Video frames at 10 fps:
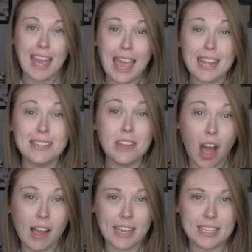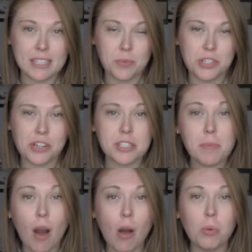and noggins, which are
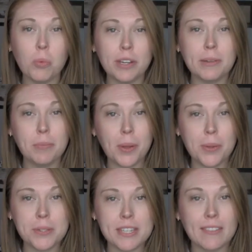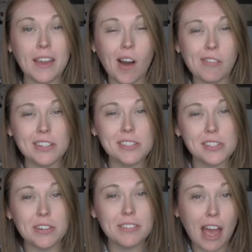small wooden bowls that they often
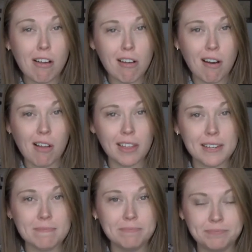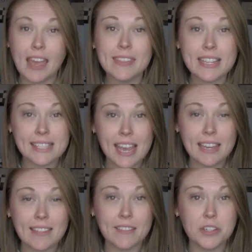served alcohol in. And they
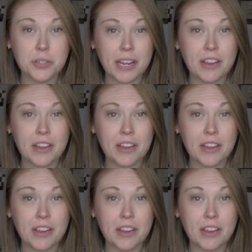say that the drink